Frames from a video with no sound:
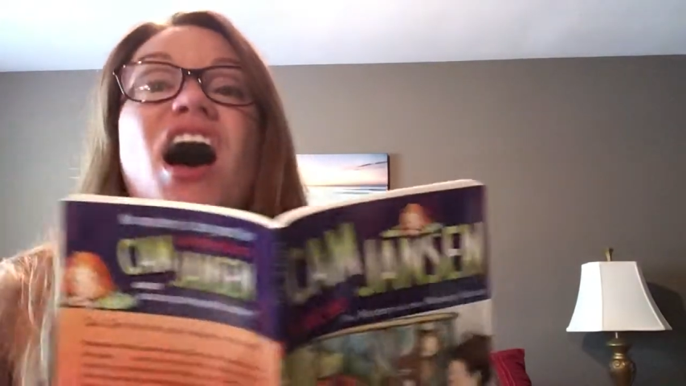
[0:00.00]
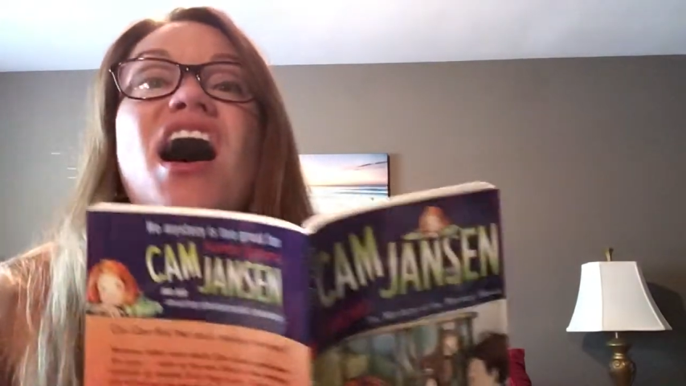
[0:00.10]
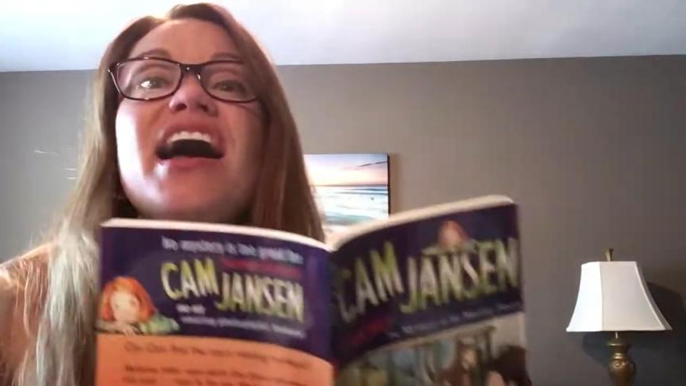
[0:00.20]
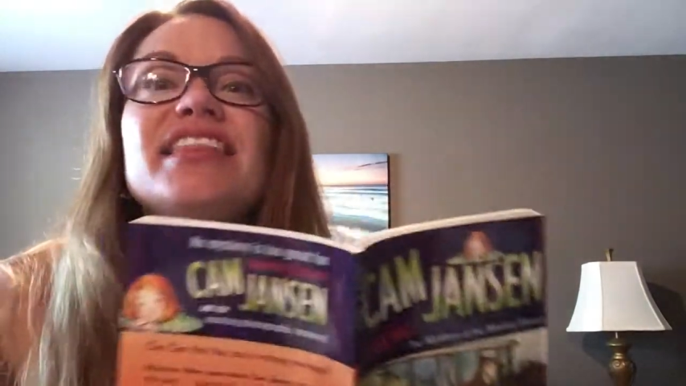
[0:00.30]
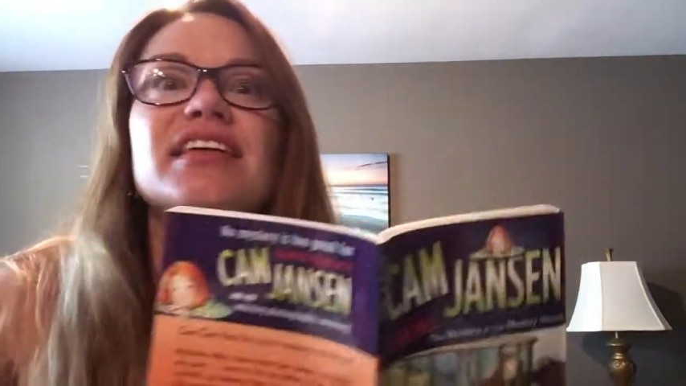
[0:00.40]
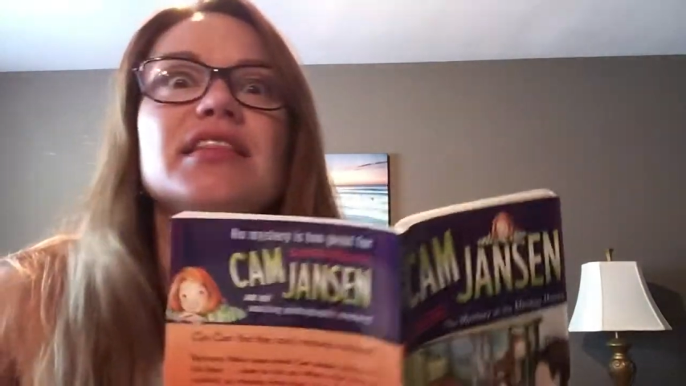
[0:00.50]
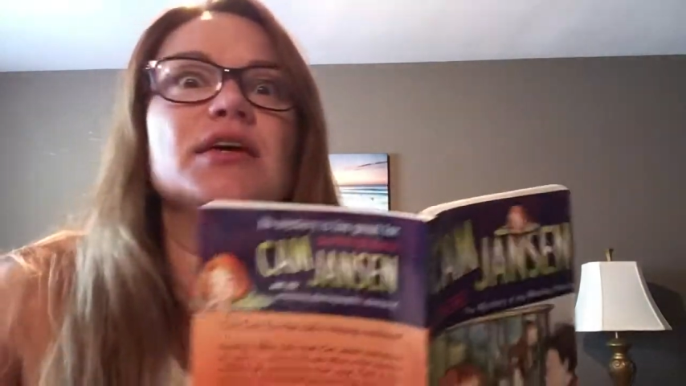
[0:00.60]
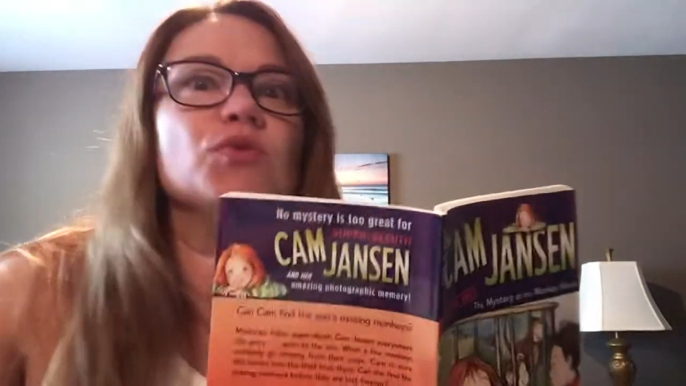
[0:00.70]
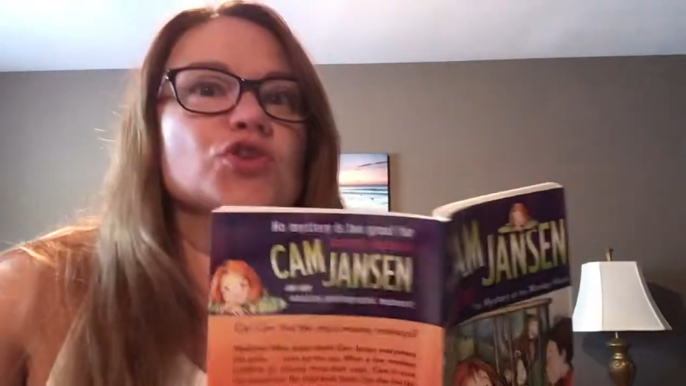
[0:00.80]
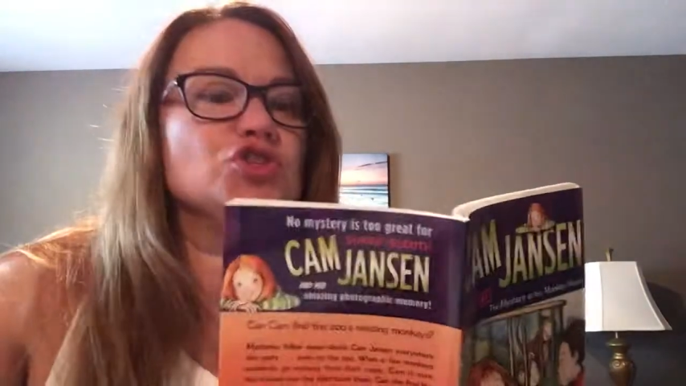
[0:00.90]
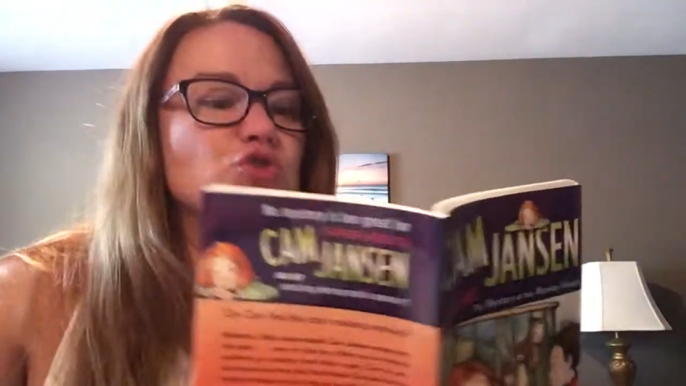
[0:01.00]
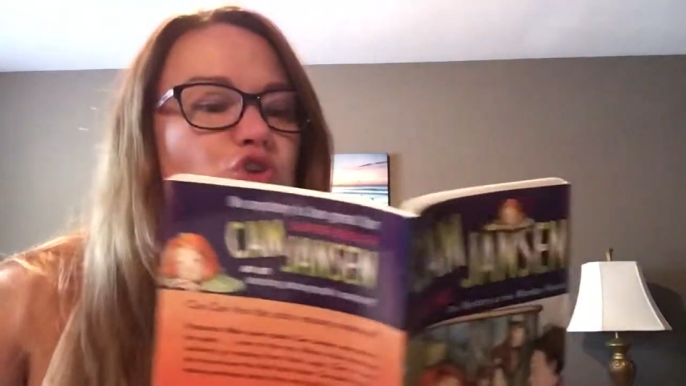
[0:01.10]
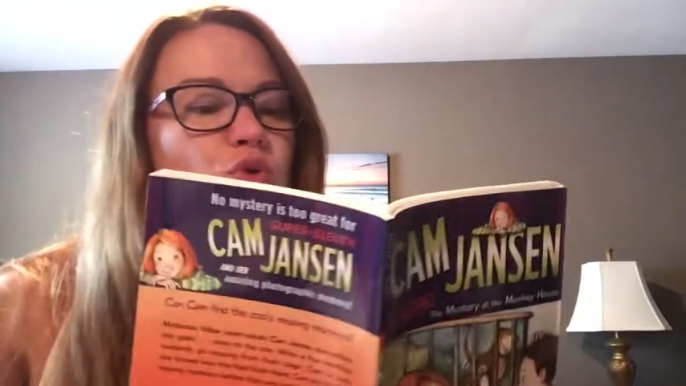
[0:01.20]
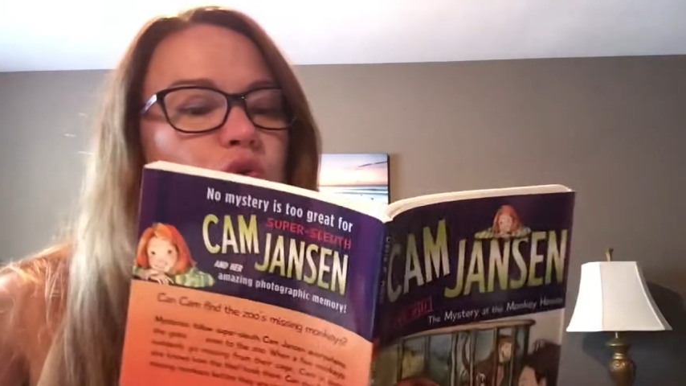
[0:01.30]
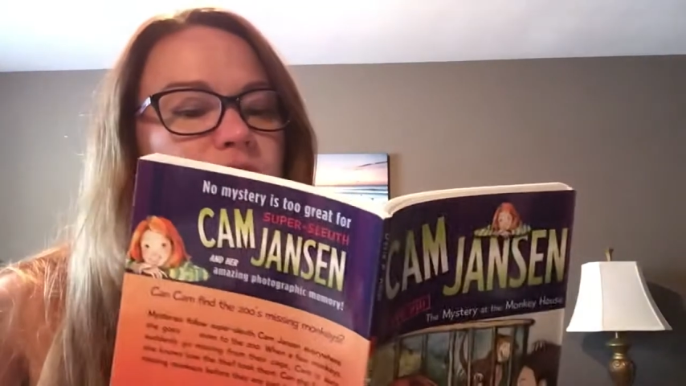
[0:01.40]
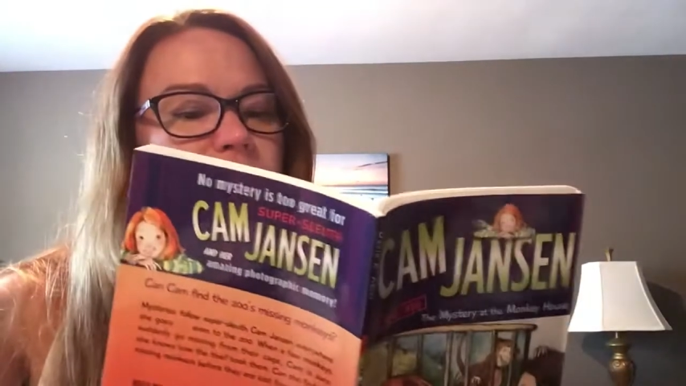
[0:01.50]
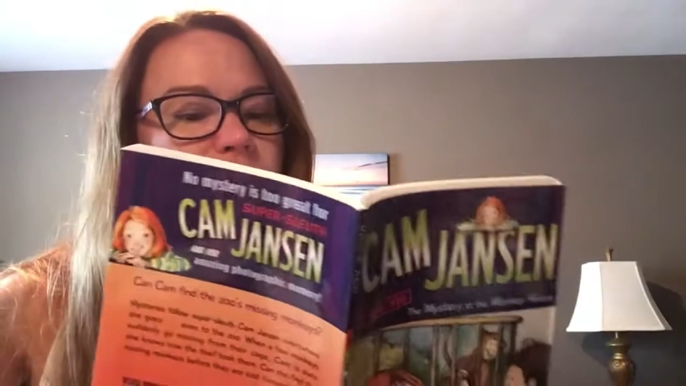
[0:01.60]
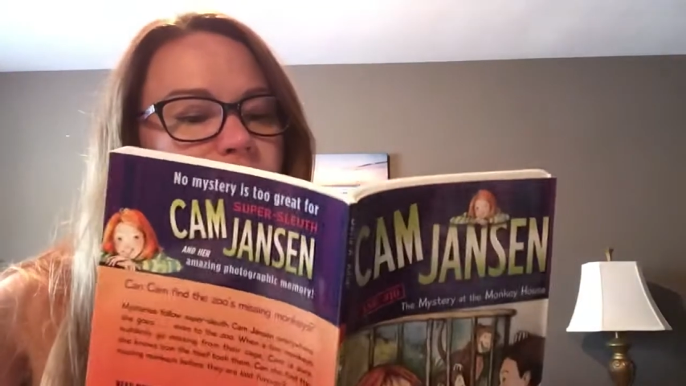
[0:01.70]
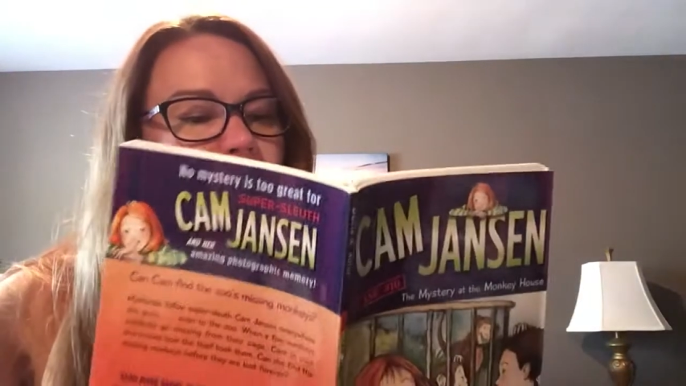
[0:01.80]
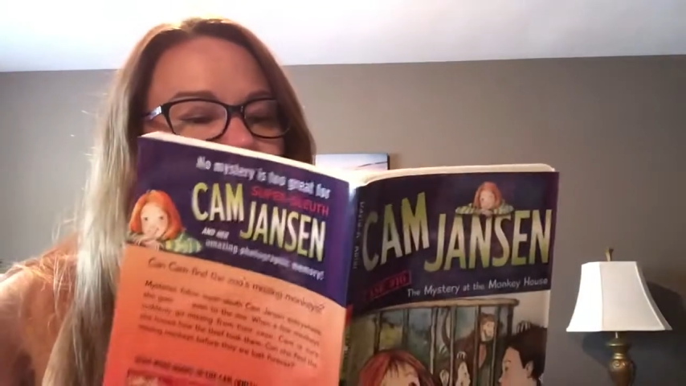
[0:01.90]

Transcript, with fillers: I think they were stolen.